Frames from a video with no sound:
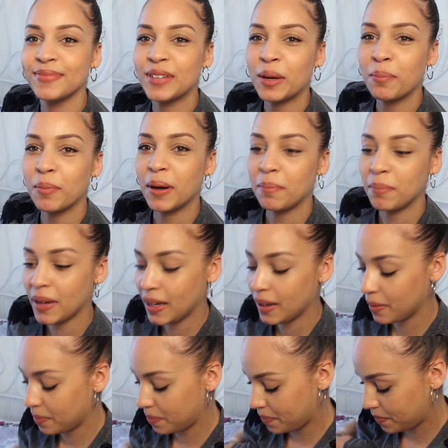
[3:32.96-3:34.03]
Don't mind
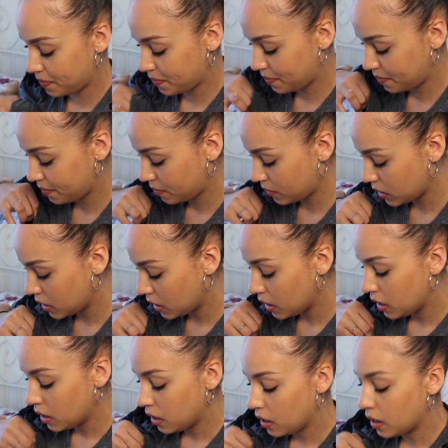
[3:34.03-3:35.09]
me.
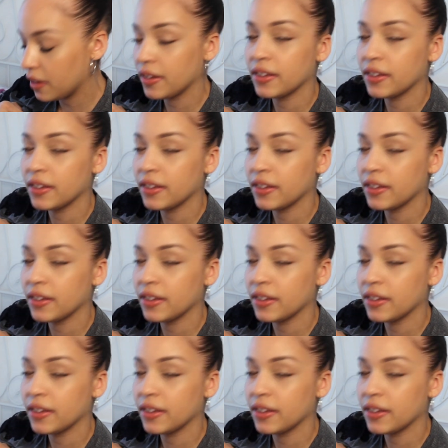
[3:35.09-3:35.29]
I